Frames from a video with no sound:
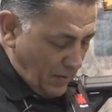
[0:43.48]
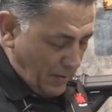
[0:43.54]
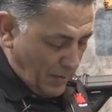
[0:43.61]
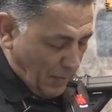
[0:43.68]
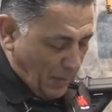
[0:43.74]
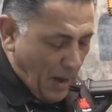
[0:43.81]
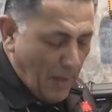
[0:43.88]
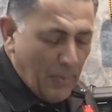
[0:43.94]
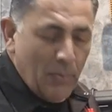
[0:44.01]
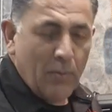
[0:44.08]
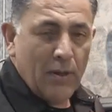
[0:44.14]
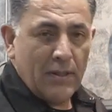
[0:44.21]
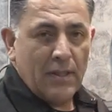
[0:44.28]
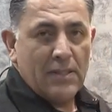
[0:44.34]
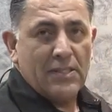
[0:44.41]
The problem
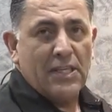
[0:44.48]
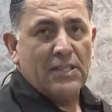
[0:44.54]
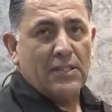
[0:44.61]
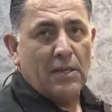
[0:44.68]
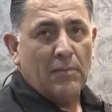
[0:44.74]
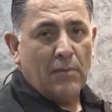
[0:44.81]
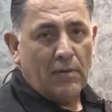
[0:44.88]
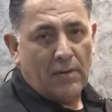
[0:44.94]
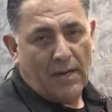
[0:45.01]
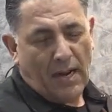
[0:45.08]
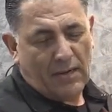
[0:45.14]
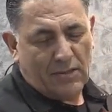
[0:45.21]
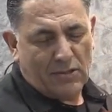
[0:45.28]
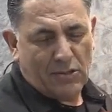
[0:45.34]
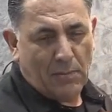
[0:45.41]
with the system,
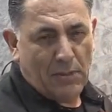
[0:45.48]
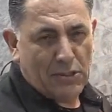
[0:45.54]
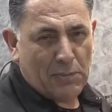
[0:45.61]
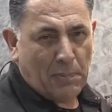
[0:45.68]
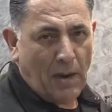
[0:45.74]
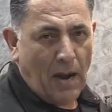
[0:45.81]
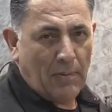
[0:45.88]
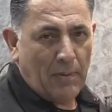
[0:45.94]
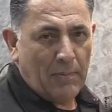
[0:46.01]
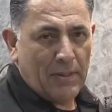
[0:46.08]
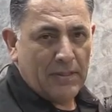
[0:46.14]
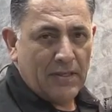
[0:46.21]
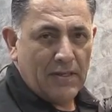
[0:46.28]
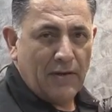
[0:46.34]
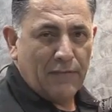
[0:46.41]
not so much problem,
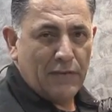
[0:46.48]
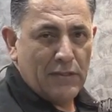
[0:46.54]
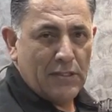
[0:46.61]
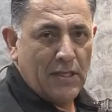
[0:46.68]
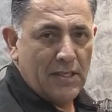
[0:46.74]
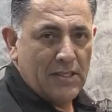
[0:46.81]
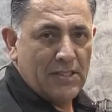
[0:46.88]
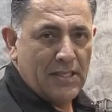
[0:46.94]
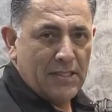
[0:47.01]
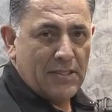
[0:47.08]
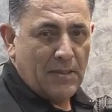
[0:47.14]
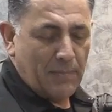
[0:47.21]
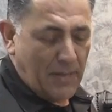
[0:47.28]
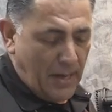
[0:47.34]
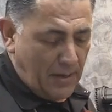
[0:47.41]
but the difference of the
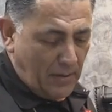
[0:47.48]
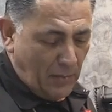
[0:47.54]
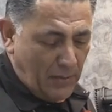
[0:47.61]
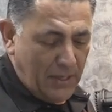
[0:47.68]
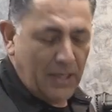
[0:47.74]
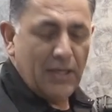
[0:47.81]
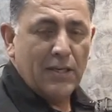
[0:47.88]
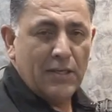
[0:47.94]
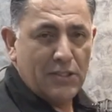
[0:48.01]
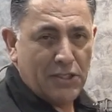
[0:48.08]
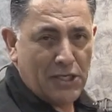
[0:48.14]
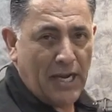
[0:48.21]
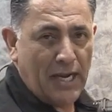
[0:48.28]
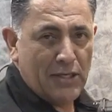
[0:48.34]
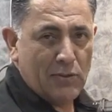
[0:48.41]
system that we needed to
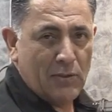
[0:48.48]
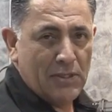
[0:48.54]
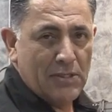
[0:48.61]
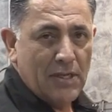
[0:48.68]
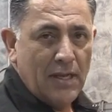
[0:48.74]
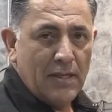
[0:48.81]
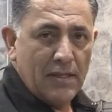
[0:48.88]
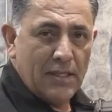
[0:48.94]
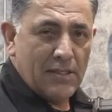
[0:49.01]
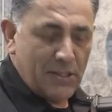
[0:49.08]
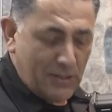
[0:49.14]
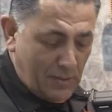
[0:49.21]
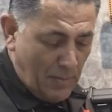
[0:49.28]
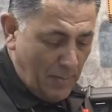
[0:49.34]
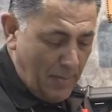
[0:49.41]
change was this
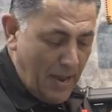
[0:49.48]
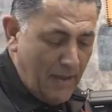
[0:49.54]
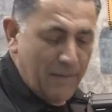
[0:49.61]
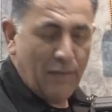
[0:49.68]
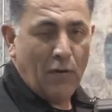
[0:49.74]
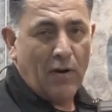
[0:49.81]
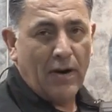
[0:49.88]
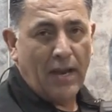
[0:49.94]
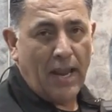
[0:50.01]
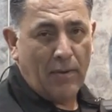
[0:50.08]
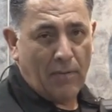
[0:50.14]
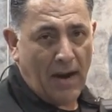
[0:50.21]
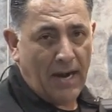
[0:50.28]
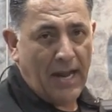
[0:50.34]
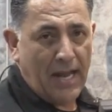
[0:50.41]
is made for a
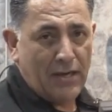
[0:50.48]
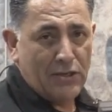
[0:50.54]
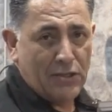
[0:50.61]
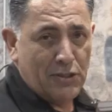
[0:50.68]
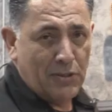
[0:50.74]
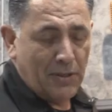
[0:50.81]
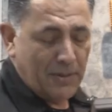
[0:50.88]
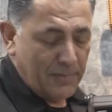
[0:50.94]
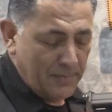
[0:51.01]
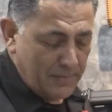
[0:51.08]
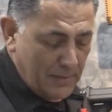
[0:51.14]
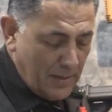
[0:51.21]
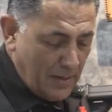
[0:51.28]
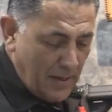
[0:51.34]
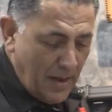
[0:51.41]
right-handed shooter.
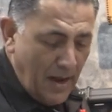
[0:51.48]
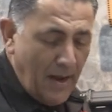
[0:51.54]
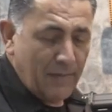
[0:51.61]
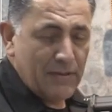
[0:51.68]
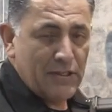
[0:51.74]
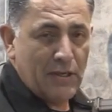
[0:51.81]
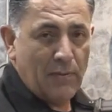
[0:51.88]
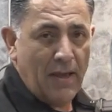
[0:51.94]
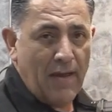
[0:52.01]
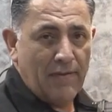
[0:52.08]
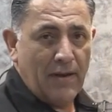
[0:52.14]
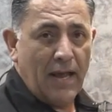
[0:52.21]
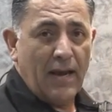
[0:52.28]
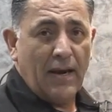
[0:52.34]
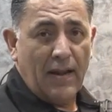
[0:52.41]
Obviously, we have
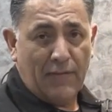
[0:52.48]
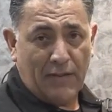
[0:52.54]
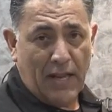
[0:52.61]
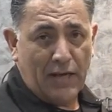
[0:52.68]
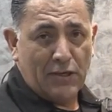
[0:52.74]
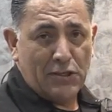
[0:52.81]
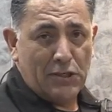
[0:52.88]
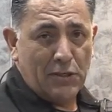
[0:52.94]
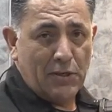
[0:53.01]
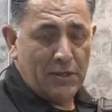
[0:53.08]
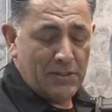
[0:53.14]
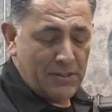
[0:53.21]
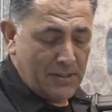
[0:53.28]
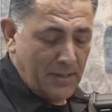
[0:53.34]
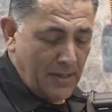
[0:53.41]
a lot of left-handed
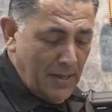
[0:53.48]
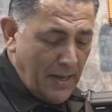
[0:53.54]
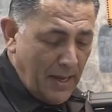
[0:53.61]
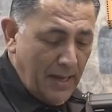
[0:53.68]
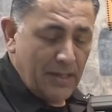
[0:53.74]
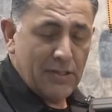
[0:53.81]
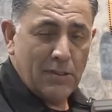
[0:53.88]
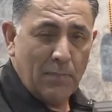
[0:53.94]
shooters, and it's